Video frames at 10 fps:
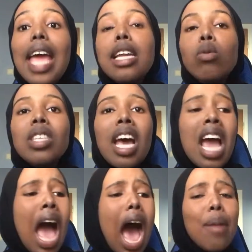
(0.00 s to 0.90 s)
And he was like,
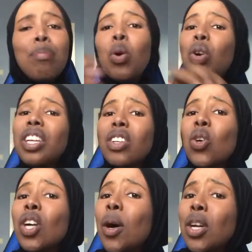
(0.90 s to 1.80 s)
I put it
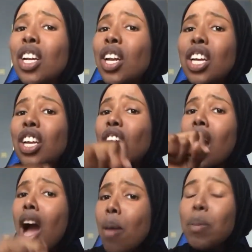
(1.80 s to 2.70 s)
in a
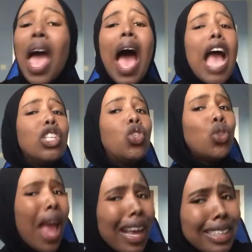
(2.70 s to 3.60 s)
cup. I
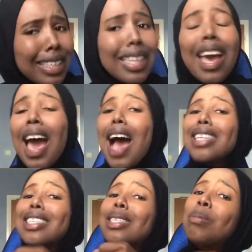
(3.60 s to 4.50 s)
drank it.
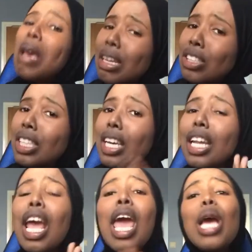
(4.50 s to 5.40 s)
I smelled
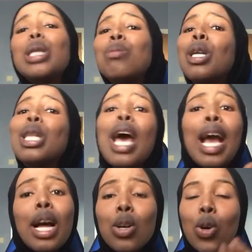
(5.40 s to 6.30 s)
it. It smells like
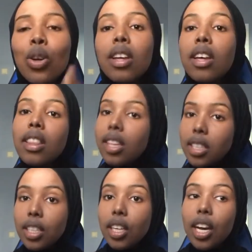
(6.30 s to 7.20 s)
alcohol.
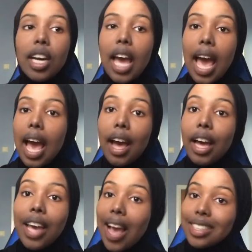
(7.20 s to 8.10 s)
This nigga,
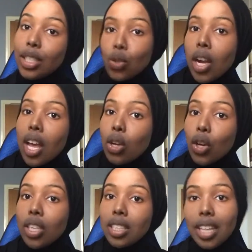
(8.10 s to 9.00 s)
has he drunk
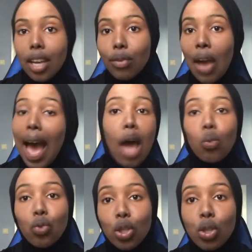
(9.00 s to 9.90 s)
alcohol in his life? I
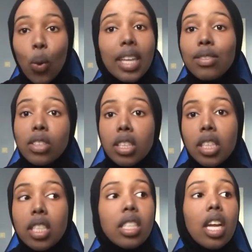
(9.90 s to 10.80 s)
don't think so. And if he
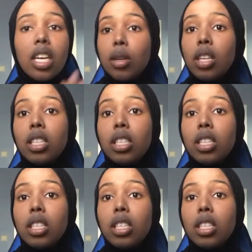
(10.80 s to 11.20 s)
does, like,